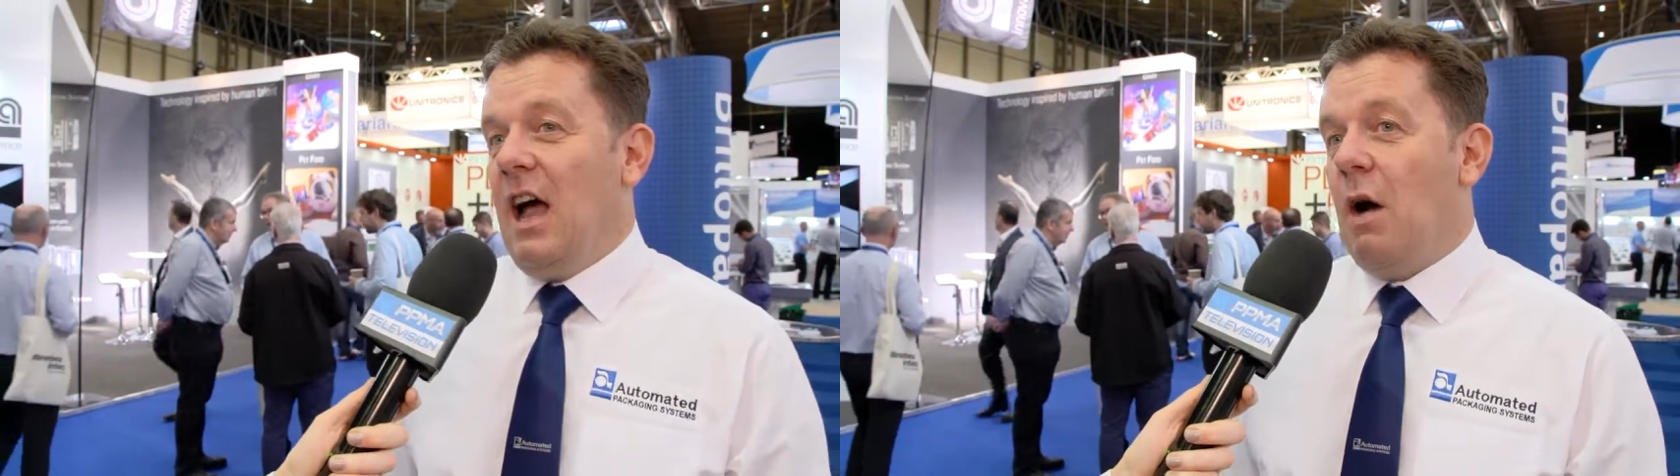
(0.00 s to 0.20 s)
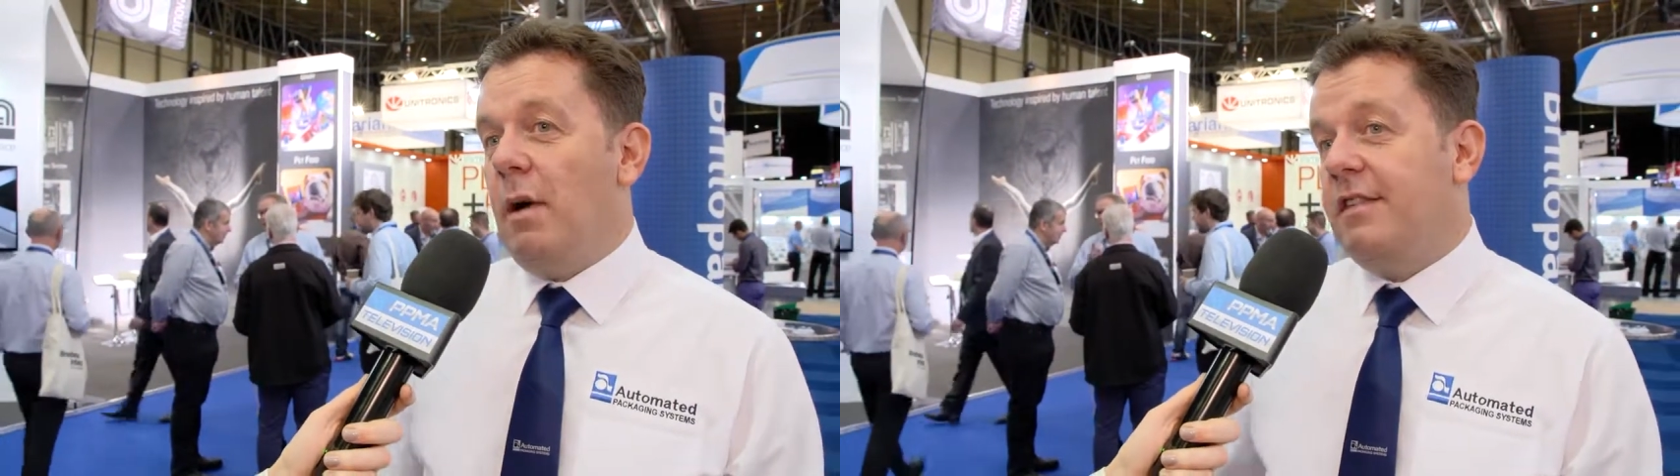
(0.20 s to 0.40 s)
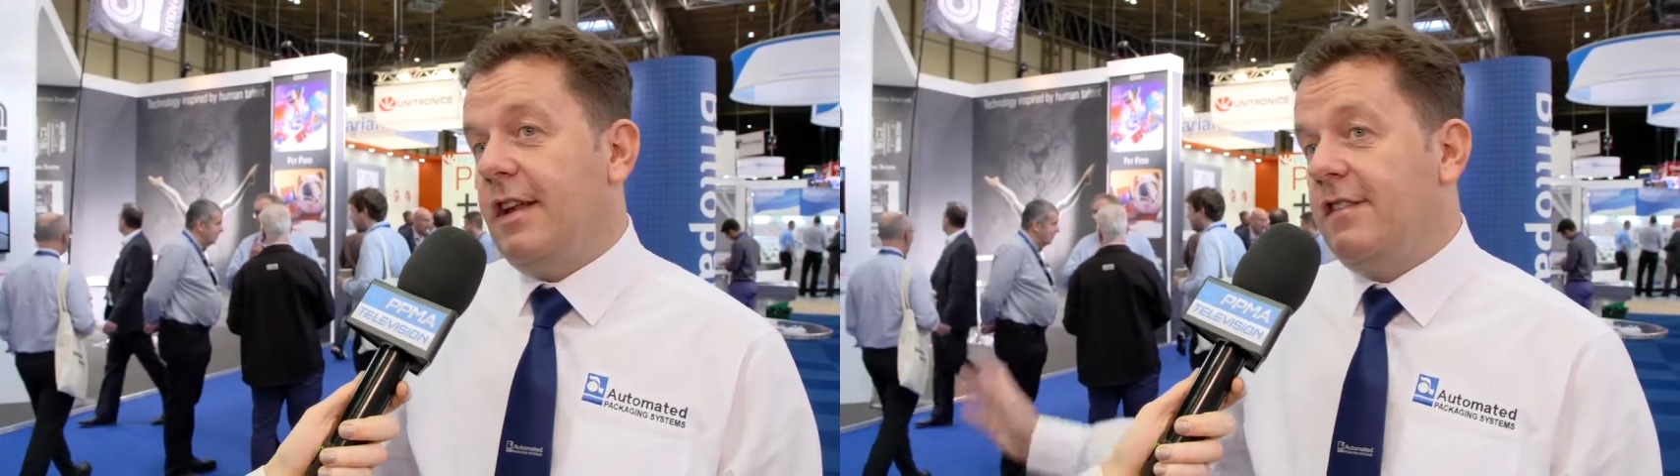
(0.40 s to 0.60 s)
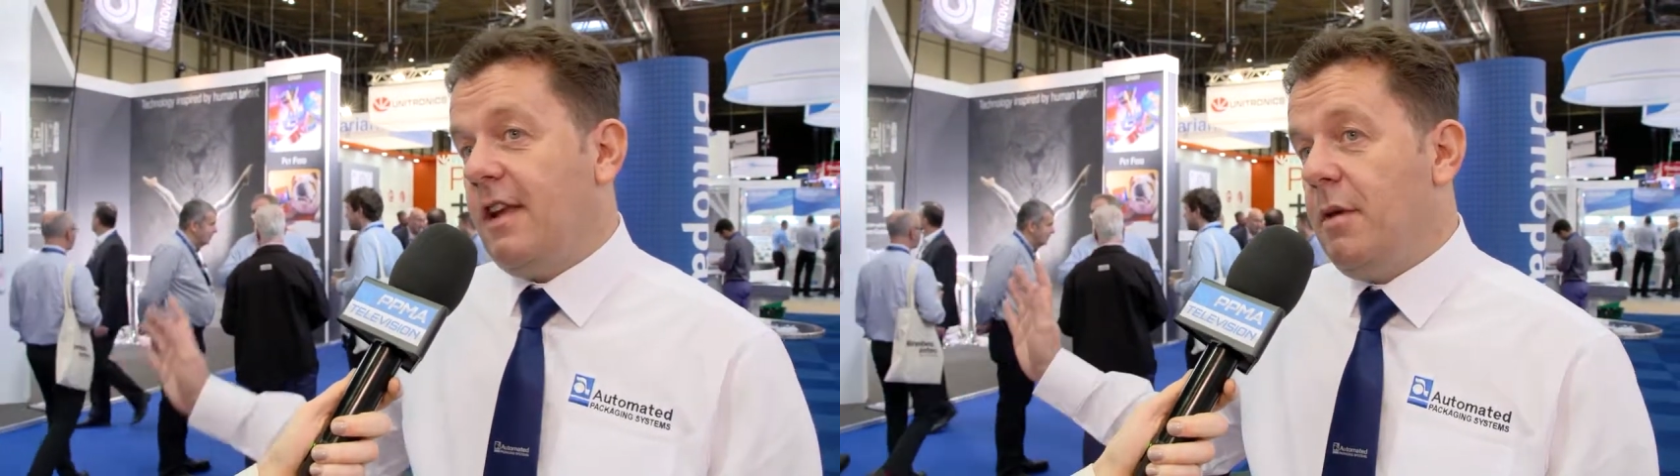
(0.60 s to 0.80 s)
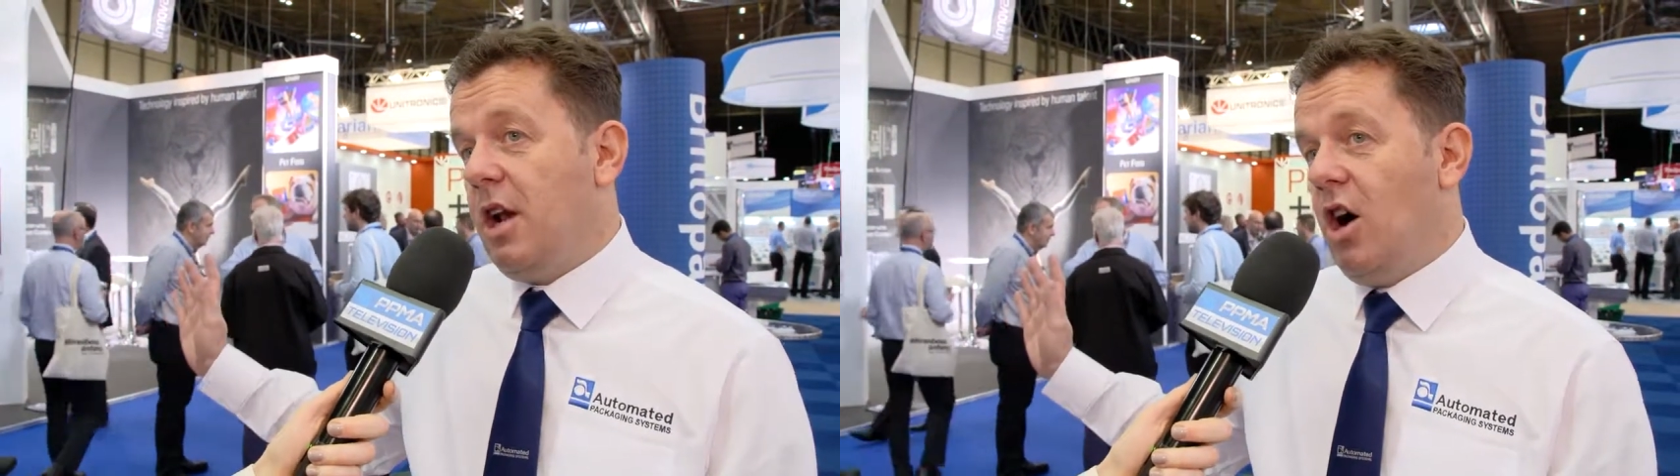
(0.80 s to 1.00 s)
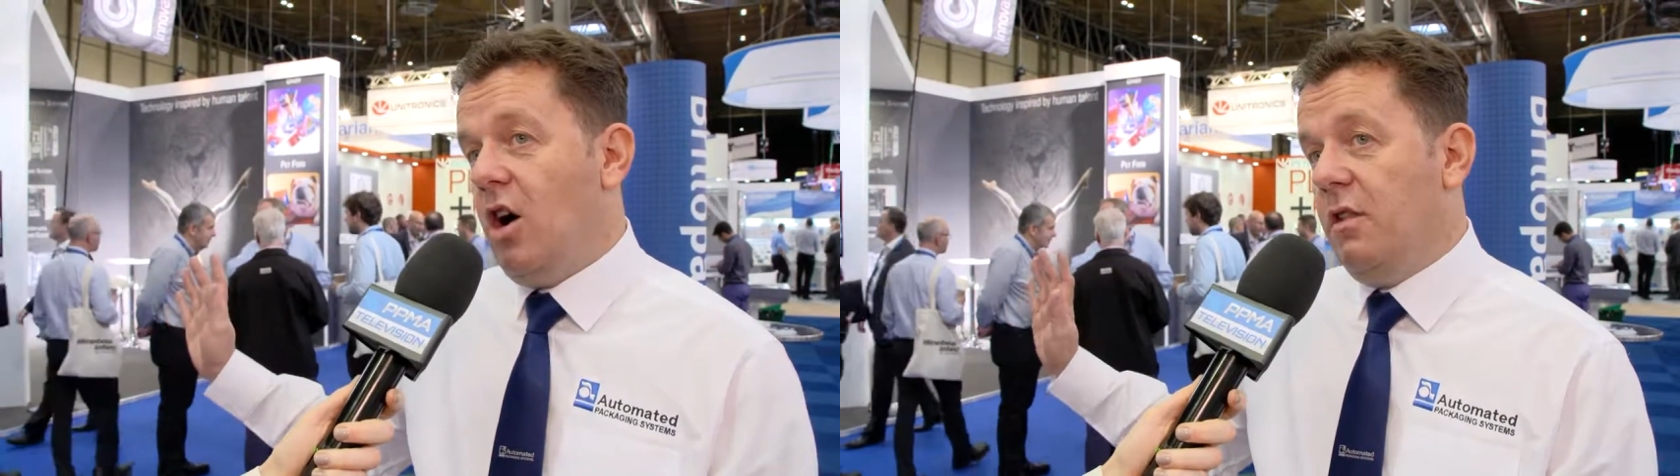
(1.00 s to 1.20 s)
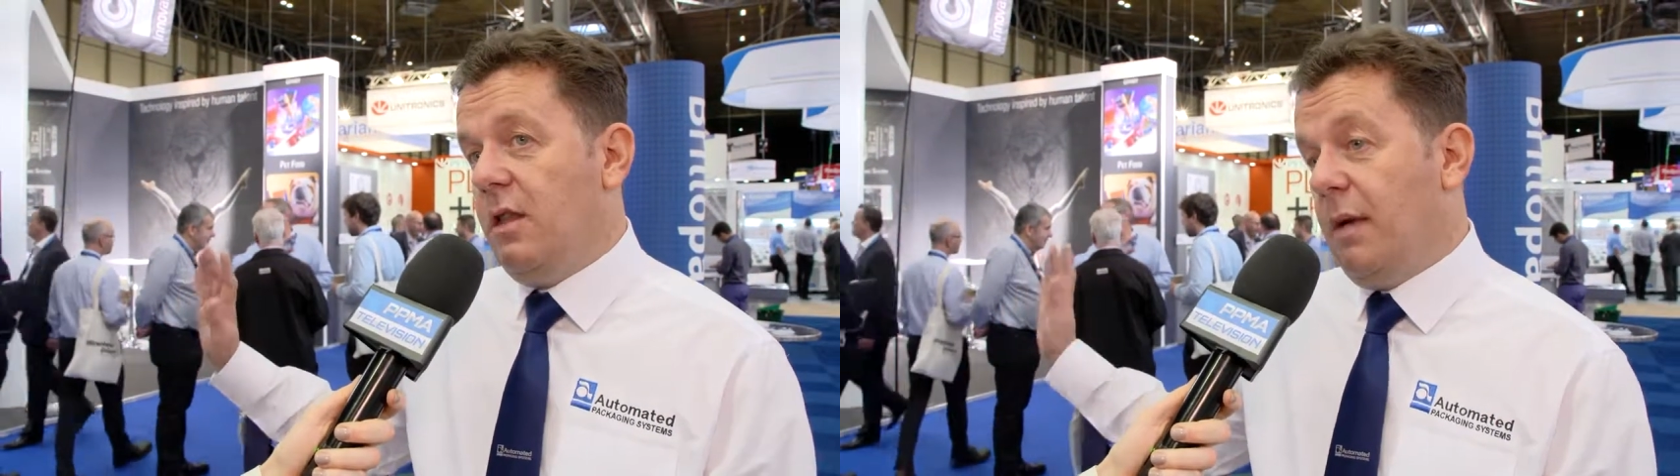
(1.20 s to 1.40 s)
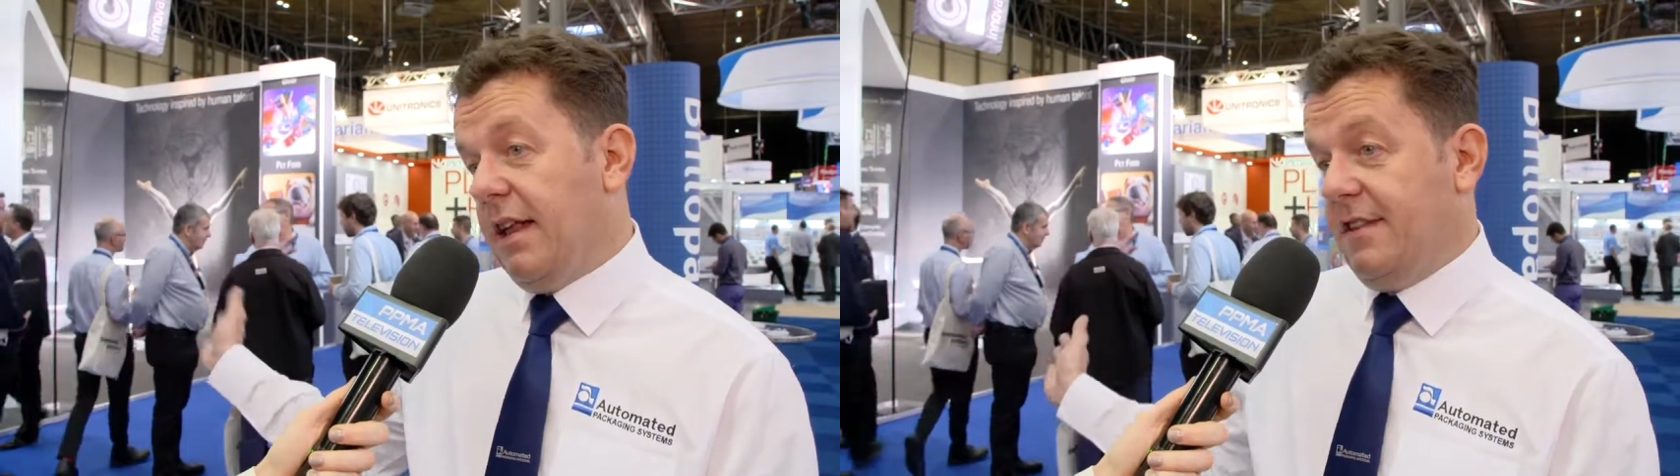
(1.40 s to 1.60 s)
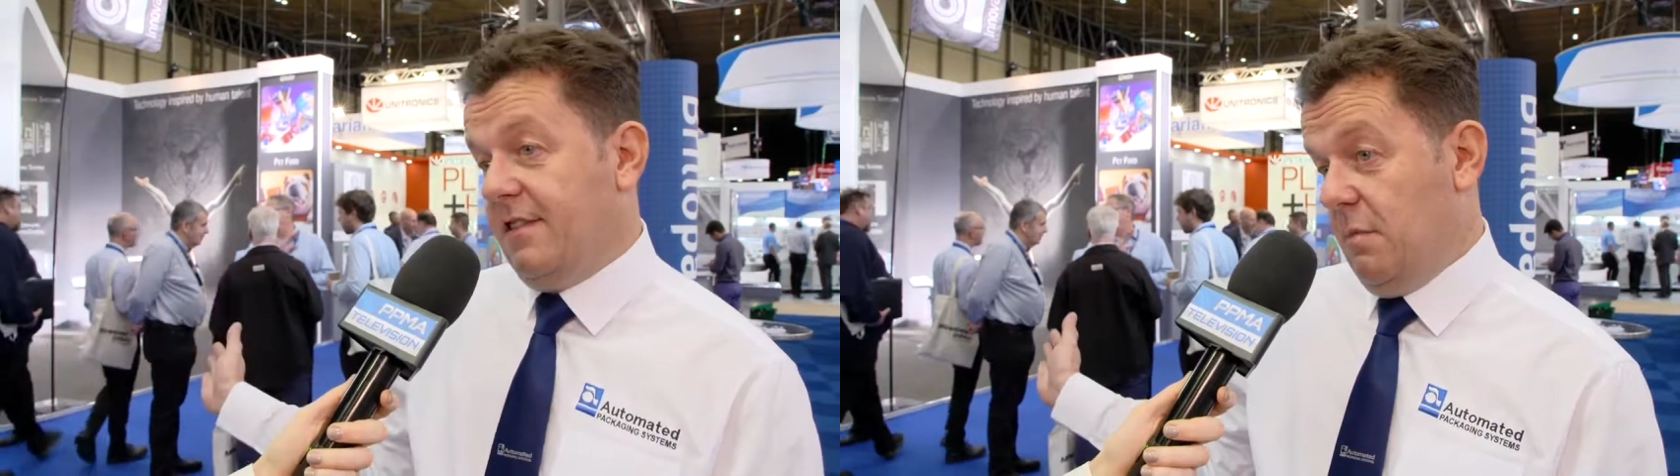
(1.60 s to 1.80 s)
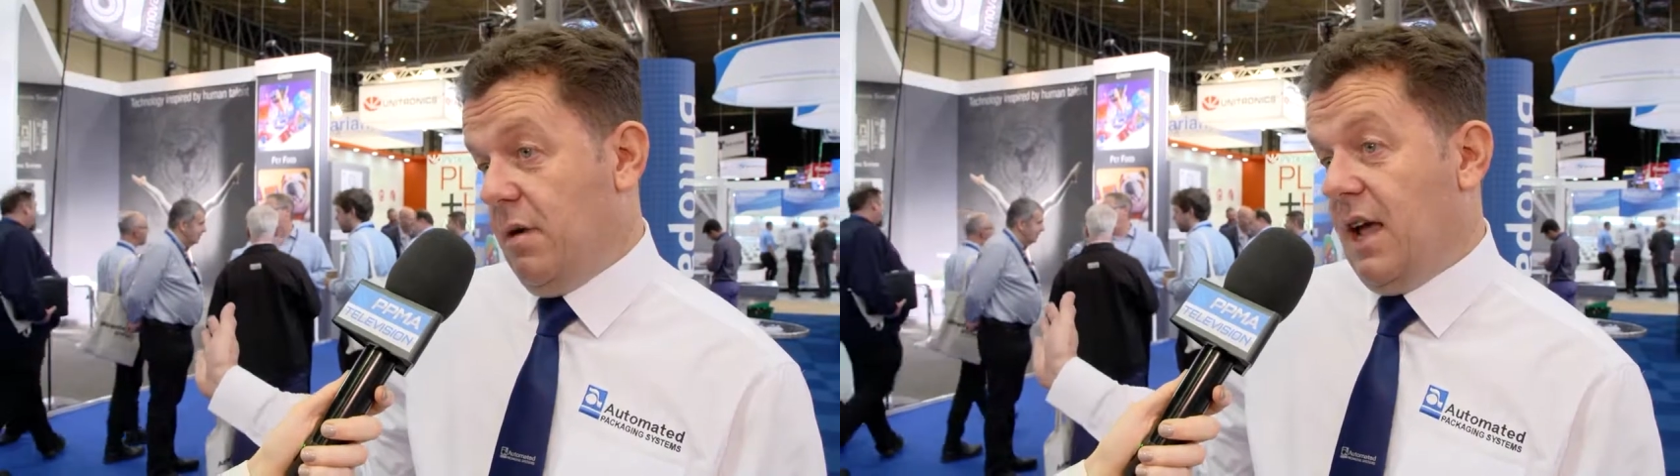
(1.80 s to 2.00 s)
I went to the seminar on the
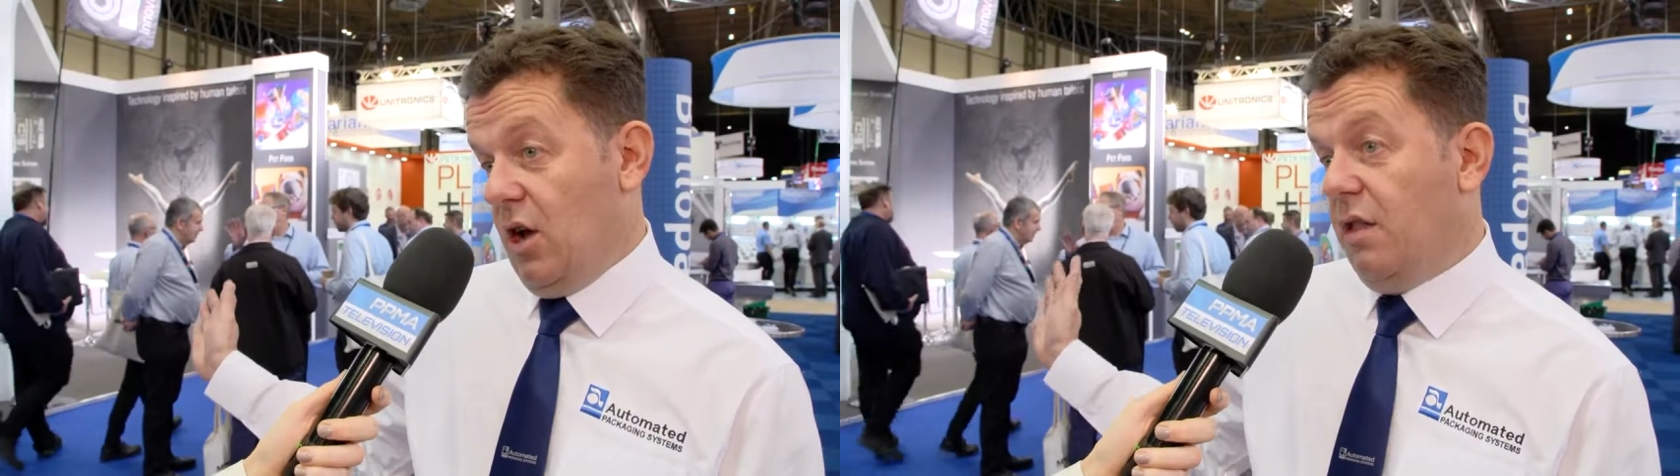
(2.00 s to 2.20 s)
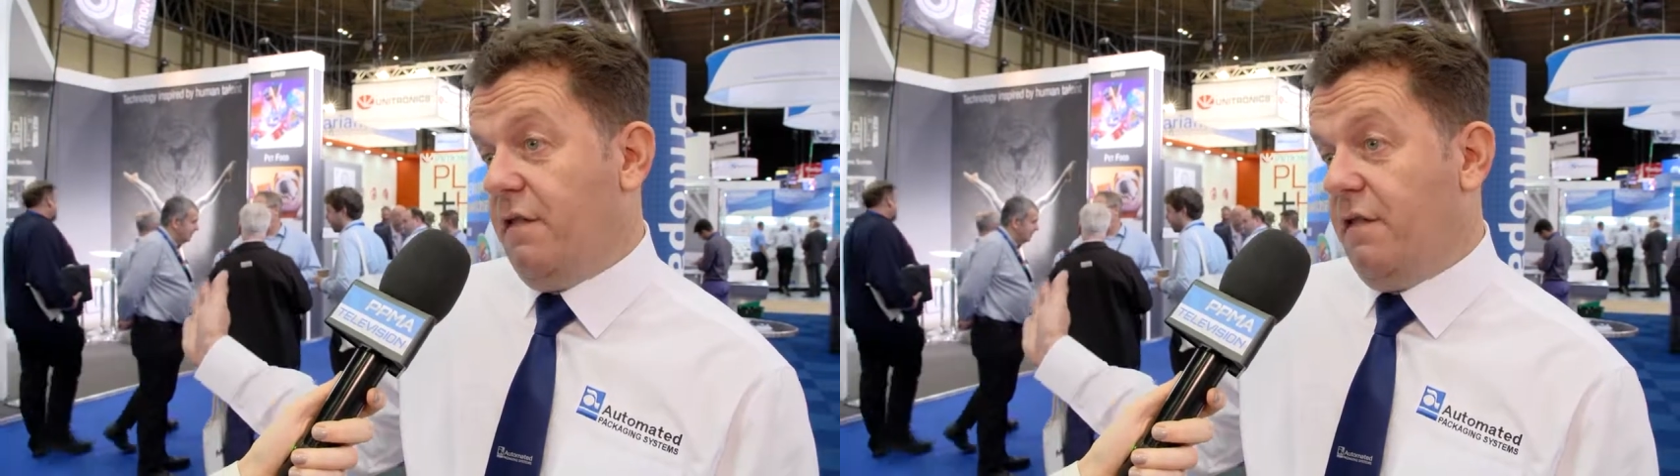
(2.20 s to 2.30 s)
plastics debate on